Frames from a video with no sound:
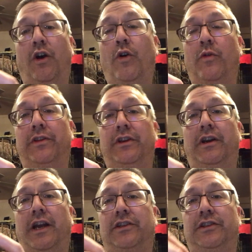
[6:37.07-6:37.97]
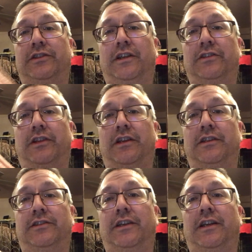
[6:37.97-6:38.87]
O in there actually sounds like
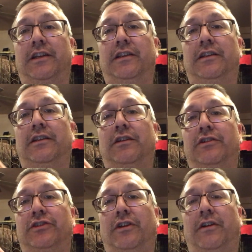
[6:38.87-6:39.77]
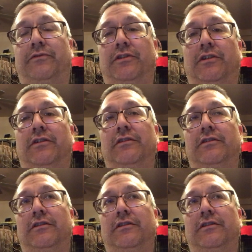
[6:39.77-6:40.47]
a second softer